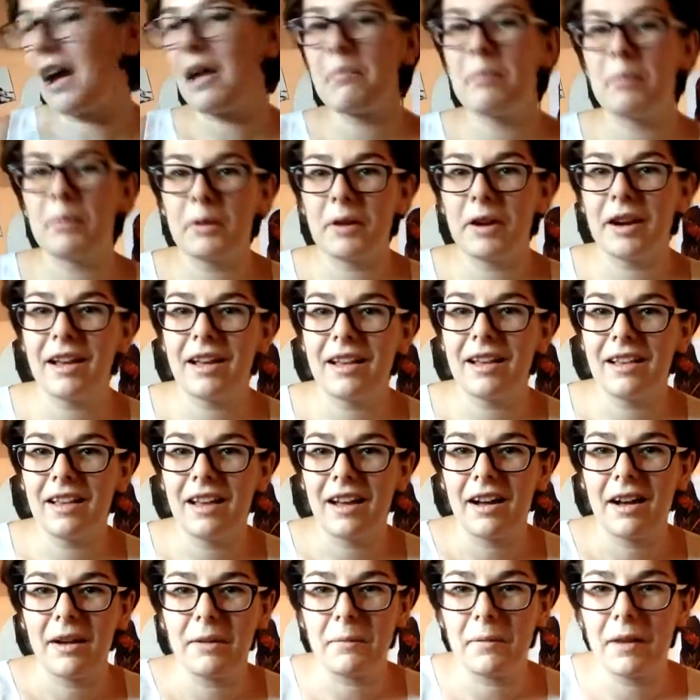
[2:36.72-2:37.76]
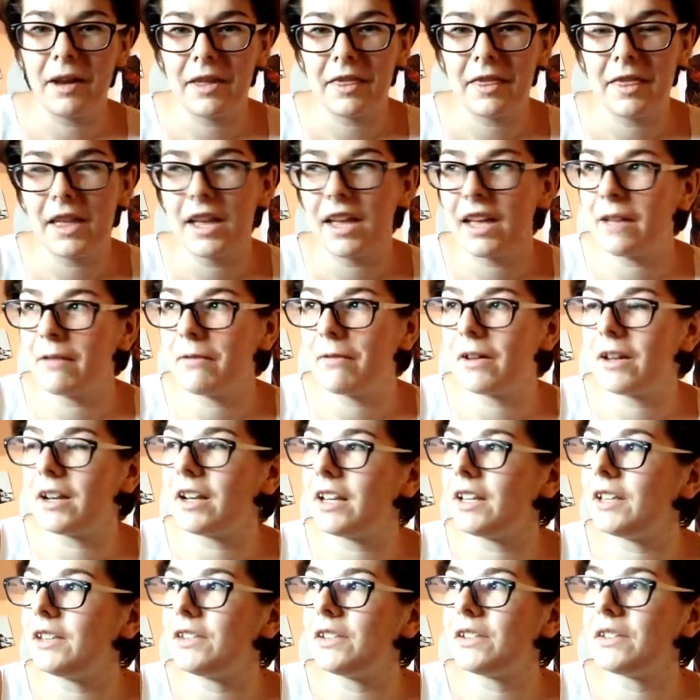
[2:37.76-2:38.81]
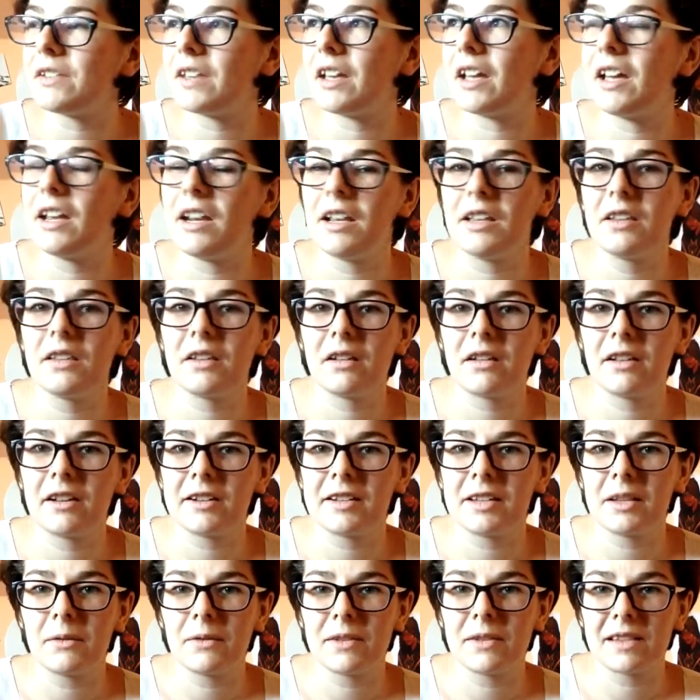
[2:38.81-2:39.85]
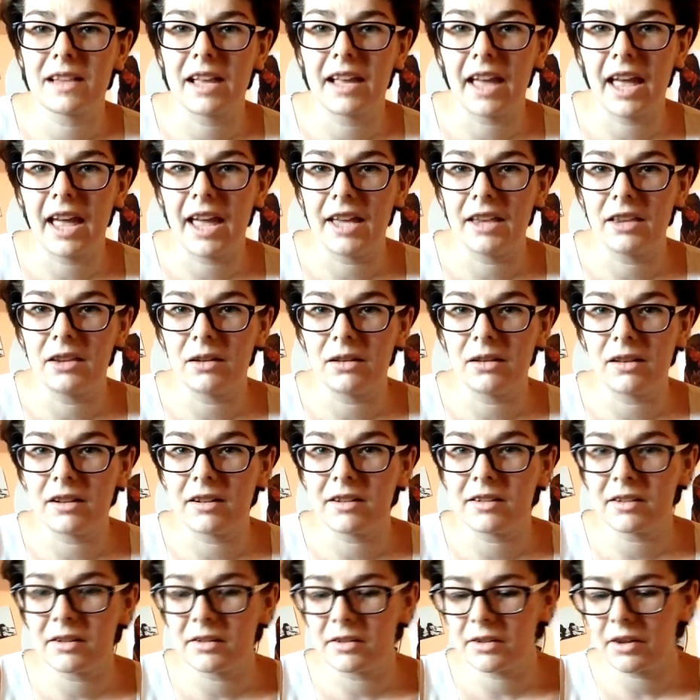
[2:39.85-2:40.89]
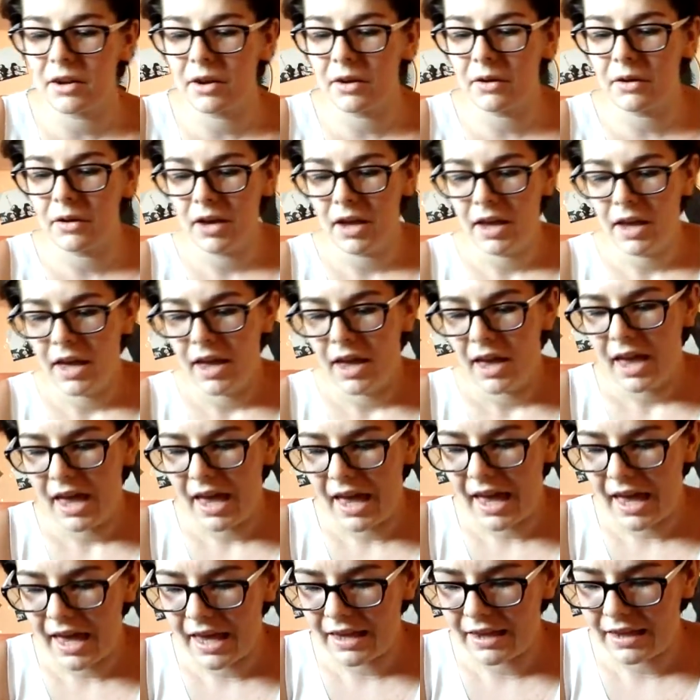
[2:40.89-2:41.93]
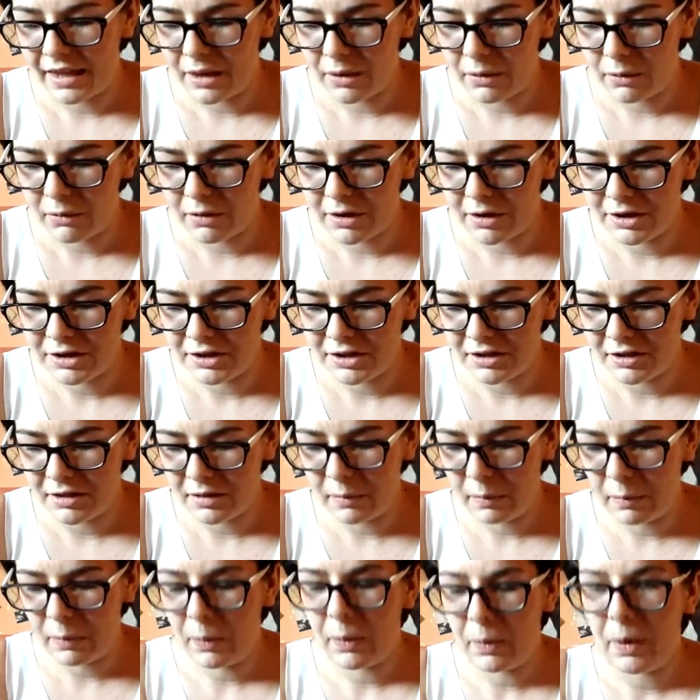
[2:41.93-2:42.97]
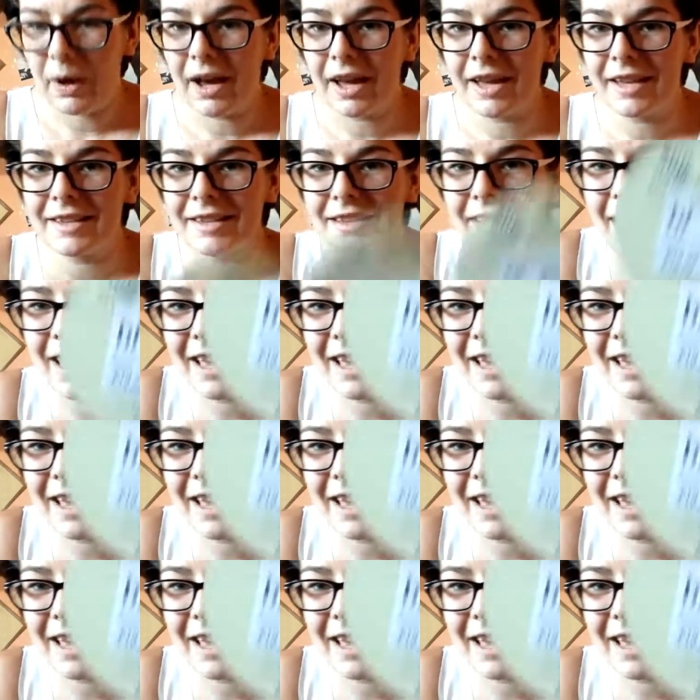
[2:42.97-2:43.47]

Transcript: I bought it, I think if I need to say it in dollars, it was like $8 or so, and the original price